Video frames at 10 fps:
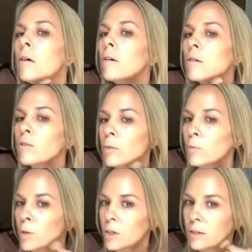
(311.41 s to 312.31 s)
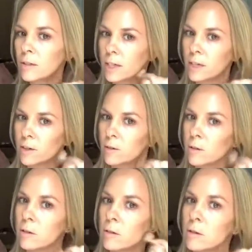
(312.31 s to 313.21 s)
So push this down
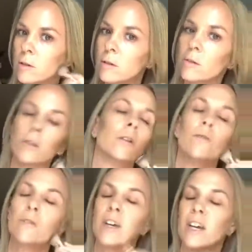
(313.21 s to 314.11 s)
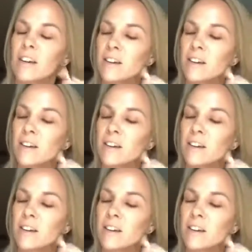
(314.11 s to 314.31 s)
so you don't forget.